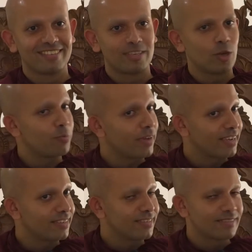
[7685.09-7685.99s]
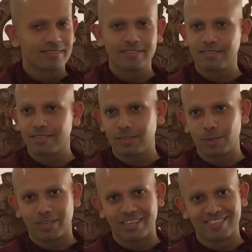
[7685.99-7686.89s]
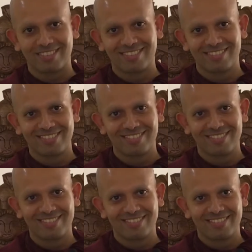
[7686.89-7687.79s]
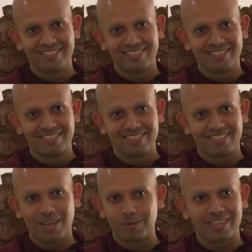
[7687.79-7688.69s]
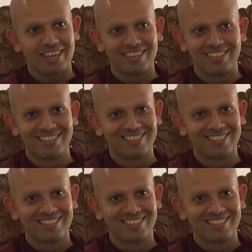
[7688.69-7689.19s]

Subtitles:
No pain, no gain. How sad.